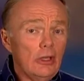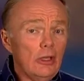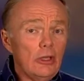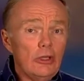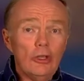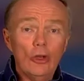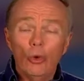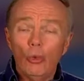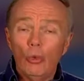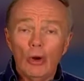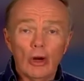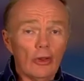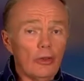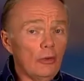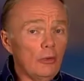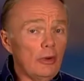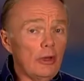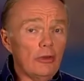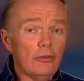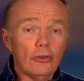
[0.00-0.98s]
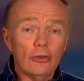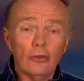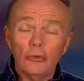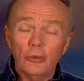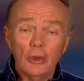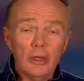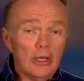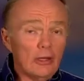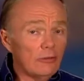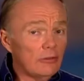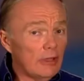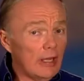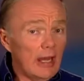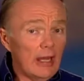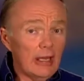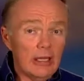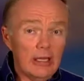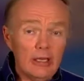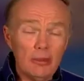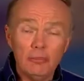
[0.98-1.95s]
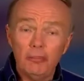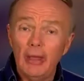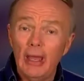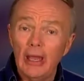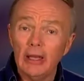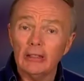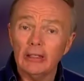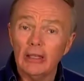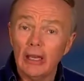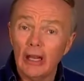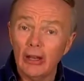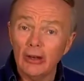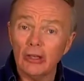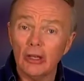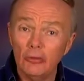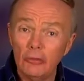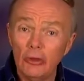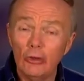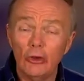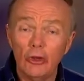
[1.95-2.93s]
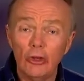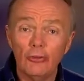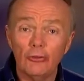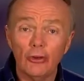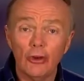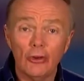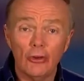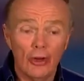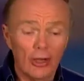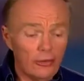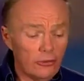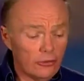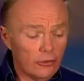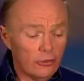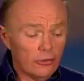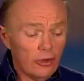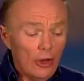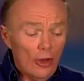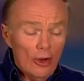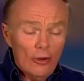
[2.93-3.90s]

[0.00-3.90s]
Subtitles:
You know, one of the reasons we have not impacted our community for Christ is,